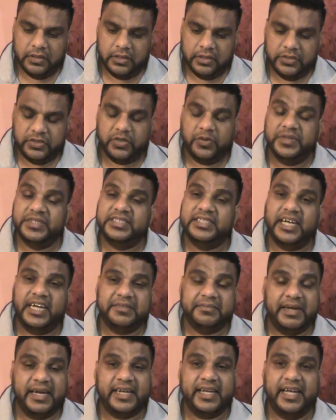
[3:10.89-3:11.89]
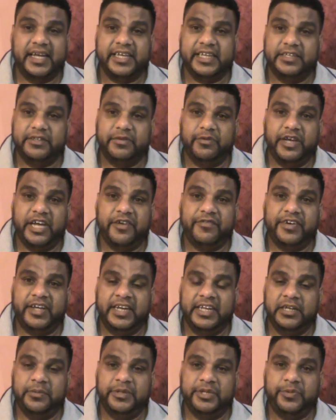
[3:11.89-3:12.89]
So we start back again, wherever
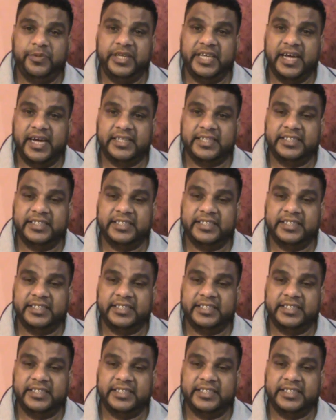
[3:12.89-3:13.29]
little bit we had,